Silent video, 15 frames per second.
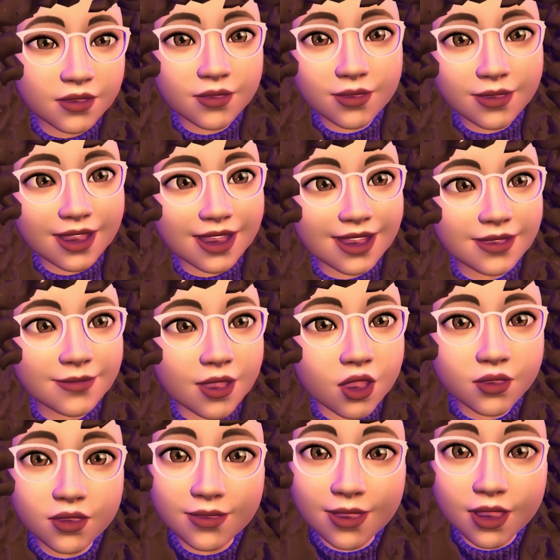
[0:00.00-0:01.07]
I've played
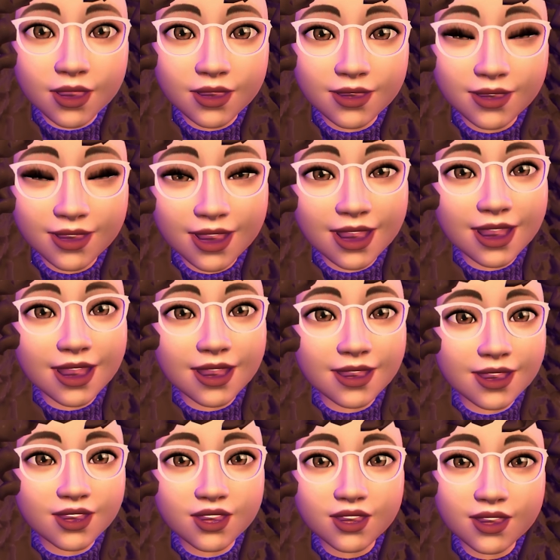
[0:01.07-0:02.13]
Pokemon
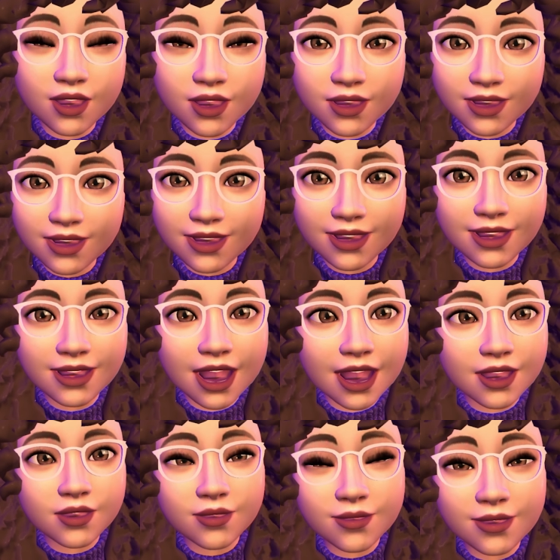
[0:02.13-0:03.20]
Legends Arceus,
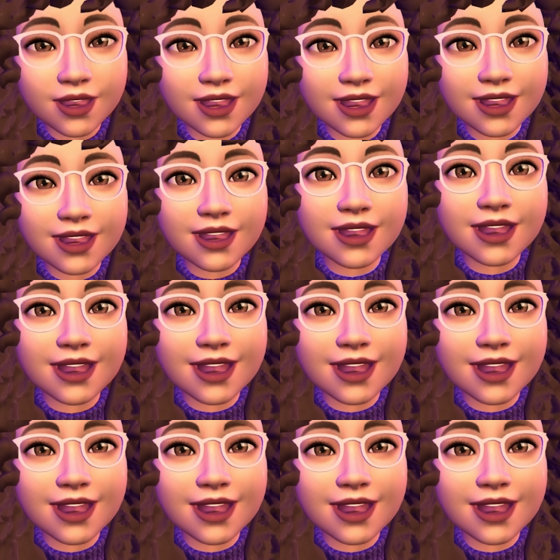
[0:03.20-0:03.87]
I've played